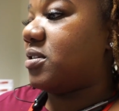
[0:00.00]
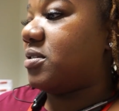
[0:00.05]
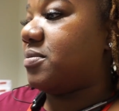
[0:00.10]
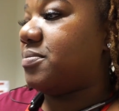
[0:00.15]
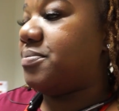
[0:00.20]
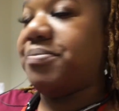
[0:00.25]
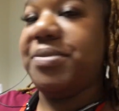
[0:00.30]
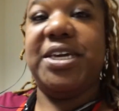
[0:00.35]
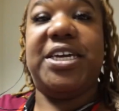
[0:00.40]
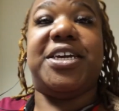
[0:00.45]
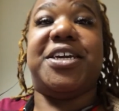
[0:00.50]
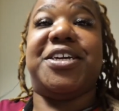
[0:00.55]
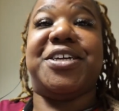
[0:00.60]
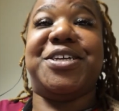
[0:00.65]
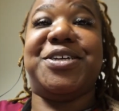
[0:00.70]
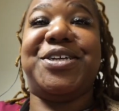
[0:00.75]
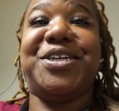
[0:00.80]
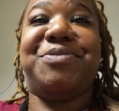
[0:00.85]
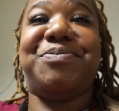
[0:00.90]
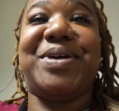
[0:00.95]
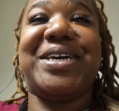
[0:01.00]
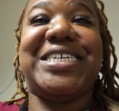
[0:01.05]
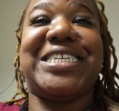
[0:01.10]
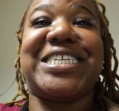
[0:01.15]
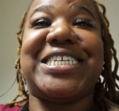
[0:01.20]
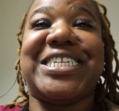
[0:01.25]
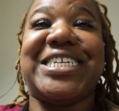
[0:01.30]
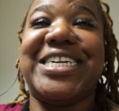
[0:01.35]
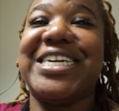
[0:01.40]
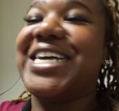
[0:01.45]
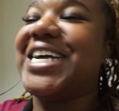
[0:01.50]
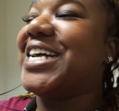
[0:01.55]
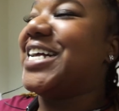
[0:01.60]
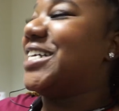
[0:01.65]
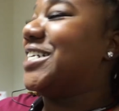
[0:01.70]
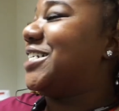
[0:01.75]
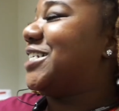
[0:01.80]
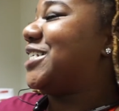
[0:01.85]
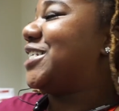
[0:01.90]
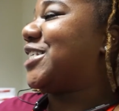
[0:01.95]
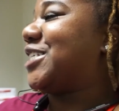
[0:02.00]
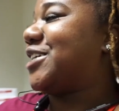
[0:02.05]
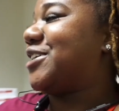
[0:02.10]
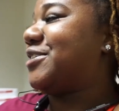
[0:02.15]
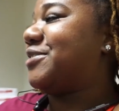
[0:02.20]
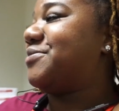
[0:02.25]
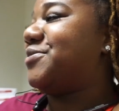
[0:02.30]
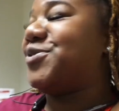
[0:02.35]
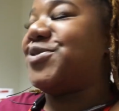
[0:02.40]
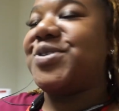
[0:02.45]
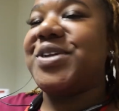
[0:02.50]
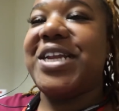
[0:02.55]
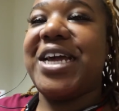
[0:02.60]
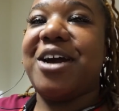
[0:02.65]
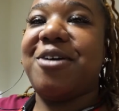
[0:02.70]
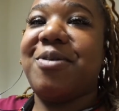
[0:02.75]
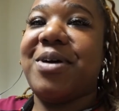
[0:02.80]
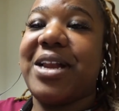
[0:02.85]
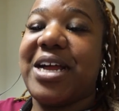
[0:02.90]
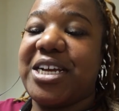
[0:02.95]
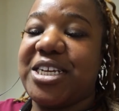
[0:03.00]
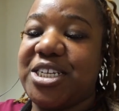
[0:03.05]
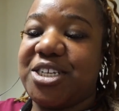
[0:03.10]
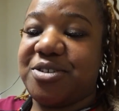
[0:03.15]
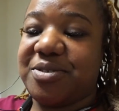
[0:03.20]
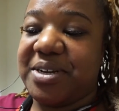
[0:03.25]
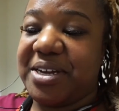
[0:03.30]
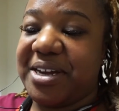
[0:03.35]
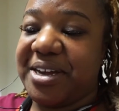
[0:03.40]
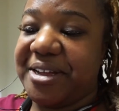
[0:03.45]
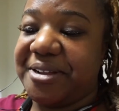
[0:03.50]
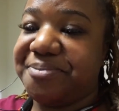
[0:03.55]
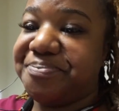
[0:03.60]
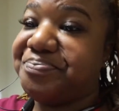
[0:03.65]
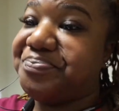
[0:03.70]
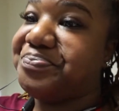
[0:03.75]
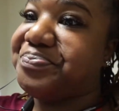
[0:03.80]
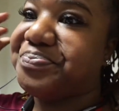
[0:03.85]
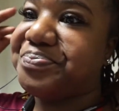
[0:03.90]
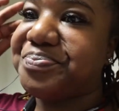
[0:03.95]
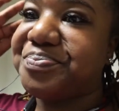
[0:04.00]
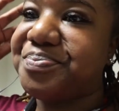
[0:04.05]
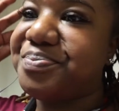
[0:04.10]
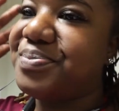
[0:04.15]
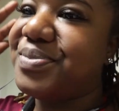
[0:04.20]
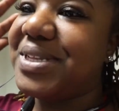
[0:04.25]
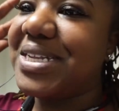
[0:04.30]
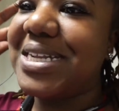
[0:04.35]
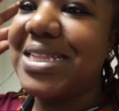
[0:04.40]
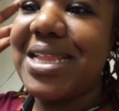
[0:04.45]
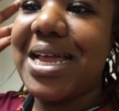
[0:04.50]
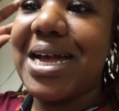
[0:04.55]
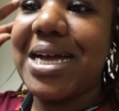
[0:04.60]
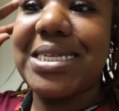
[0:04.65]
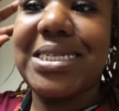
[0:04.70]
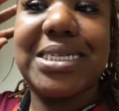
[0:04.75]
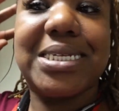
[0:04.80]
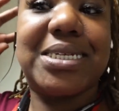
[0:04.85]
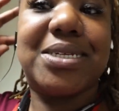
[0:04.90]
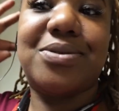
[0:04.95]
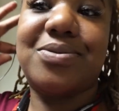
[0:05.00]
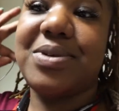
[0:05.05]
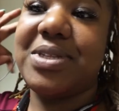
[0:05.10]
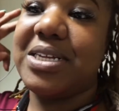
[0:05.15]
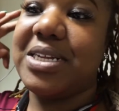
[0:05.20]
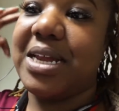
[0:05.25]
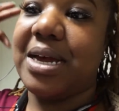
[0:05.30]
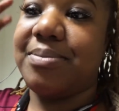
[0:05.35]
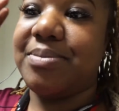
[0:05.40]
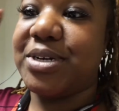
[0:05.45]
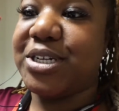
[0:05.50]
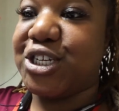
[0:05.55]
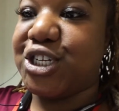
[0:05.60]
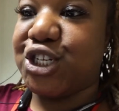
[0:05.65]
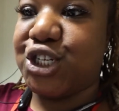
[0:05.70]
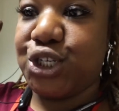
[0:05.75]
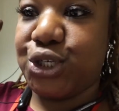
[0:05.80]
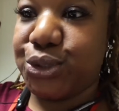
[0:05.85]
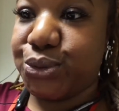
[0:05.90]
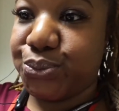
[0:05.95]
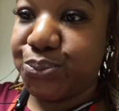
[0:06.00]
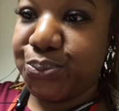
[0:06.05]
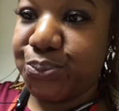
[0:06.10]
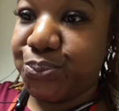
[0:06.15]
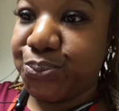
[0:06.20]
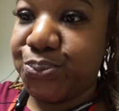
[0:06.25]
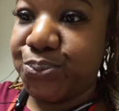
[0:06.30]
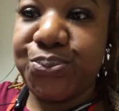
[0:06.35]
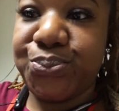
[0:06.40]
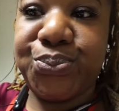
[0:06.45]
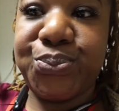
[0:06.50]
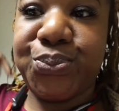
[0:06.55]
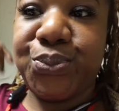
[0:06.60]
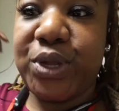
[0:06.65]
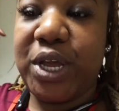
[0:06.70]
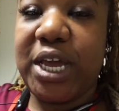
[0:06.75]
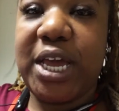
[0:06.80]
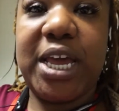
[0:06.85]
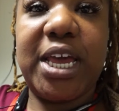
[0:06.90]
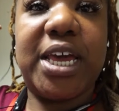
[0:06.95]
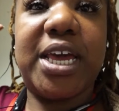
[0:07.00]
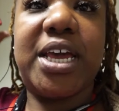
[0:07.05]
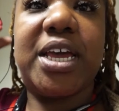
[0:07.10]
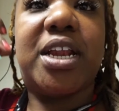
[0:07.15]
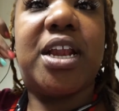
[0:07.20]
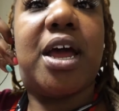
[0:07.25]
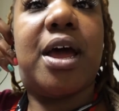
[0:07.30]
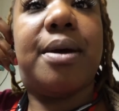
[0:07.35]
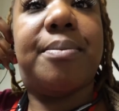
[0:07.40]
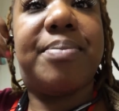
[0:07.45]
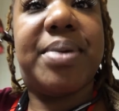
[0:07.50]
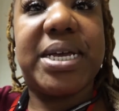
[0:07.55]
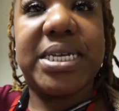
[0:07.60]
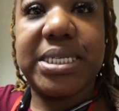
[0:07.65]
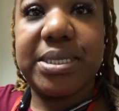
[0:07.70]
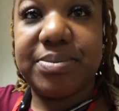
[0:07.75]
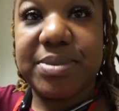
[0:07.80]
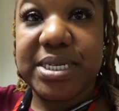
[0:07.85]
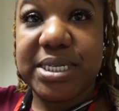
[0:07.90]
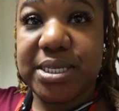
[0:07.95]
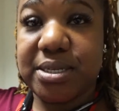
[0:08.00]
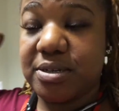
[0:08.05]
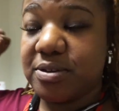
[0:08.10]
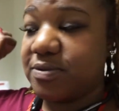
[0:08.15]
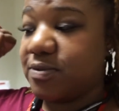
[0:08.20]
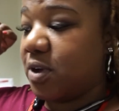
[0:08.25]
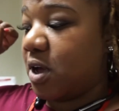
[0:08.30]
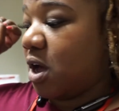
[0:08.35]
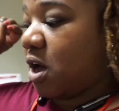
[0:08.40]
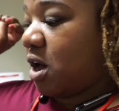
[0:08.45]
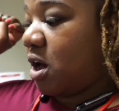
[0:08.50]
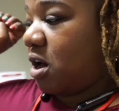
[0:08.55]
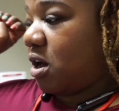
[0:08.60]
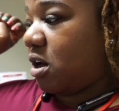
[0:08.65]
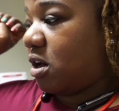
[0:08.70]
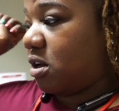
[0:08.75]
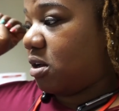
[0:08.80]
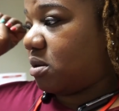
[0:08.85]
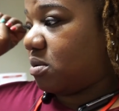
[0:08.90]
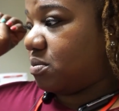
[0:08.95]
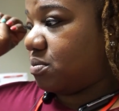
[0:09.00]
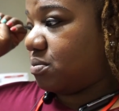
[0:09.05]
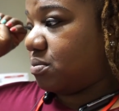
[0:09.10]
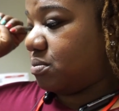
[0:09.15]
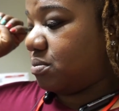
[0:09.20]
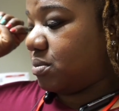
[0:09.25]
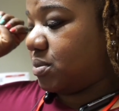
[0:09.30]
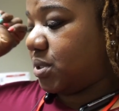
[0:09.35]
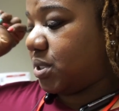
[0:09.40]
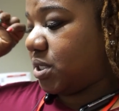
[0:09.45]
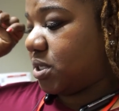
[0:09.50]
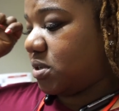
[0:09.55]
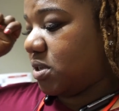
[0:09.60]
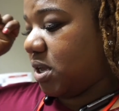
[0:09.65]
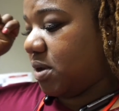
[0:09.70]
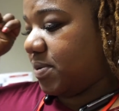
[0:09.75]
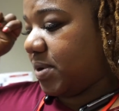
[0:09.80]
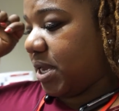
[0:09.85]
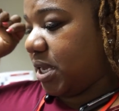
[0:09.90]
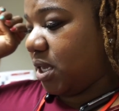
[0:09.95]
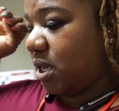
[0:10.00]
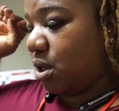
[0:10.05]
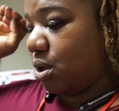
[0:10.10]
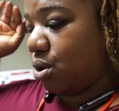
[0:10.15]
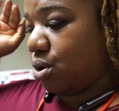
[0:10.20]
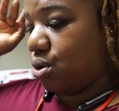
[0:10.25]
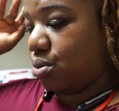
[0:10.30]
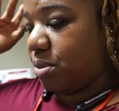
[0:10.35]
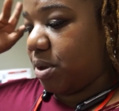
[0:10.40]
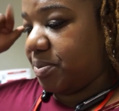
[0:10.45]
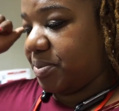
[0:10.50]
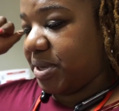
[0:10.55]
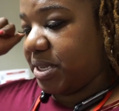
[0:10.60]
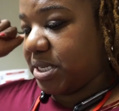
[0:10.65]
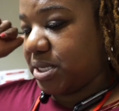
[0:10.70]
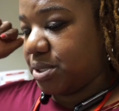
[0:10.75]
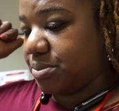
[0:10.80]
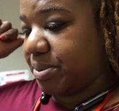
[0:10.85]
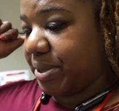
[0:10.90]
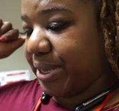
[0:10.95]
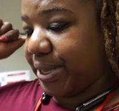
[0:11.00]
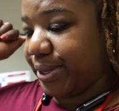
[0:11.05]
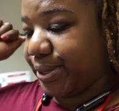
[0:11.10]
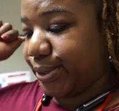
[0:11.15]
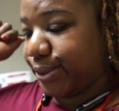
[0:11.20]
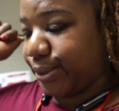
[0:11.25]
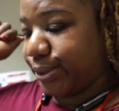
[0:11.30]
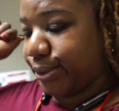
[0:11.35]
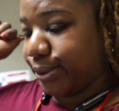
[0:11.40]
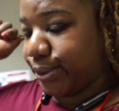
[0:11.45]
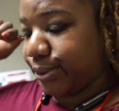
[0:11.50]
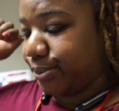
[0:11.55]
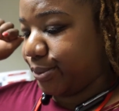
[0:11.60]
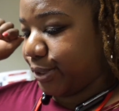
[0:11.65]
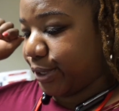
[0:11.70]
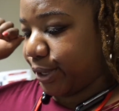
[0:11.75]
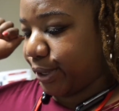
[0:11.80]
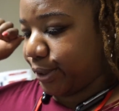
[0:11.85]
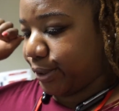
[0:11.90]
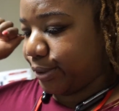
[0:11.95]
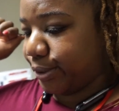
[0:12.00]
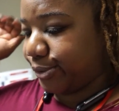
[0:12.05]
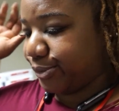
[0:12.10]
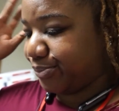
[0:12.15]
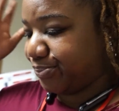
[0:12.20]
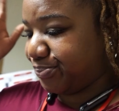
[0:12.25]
me, basically. So I'm doing that while I shred. Like I said, it's really not much to do. And I'm pacing myself. So yeah, when I get home, I'll pick this back up, y'all.